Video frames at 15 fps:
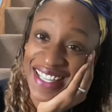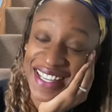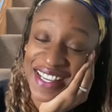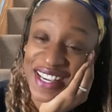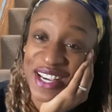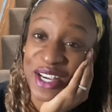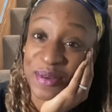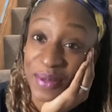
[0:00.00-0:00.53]

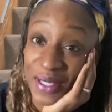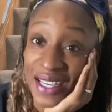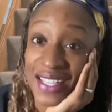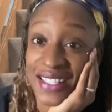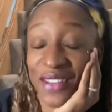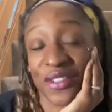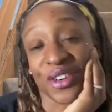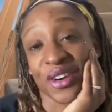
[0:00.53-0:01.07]
Hope you guys
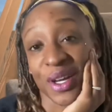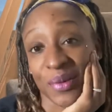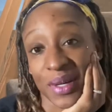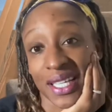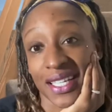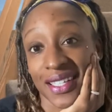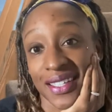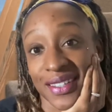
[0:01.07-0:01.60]
have a great
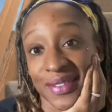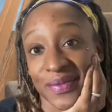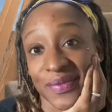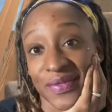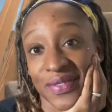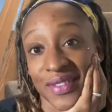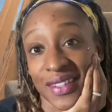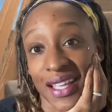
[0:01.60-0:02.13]
week.
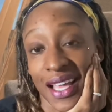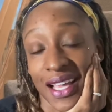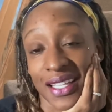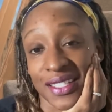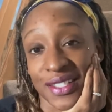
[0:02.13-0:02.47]
And